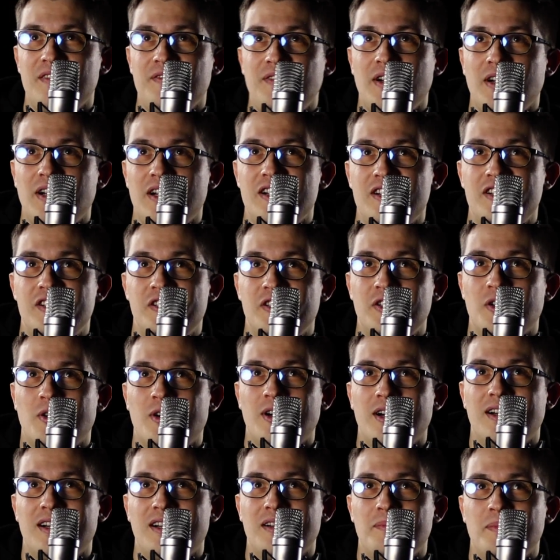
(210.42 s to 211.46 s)
very
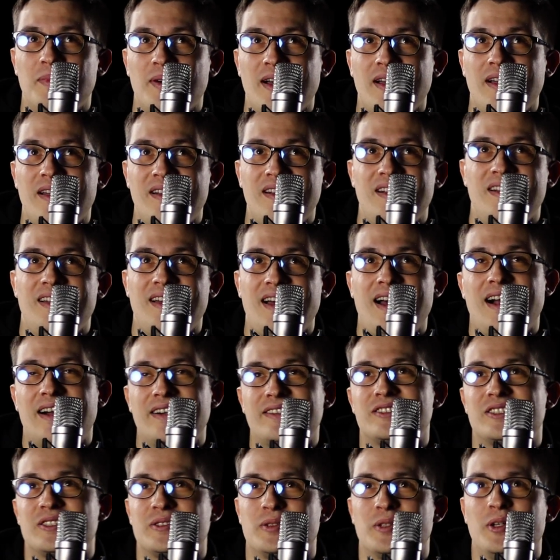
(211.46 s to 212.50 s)
short but
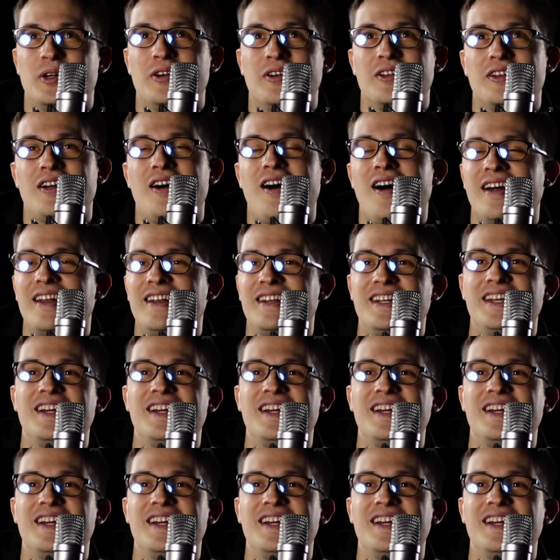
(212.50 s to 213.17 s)
actor role on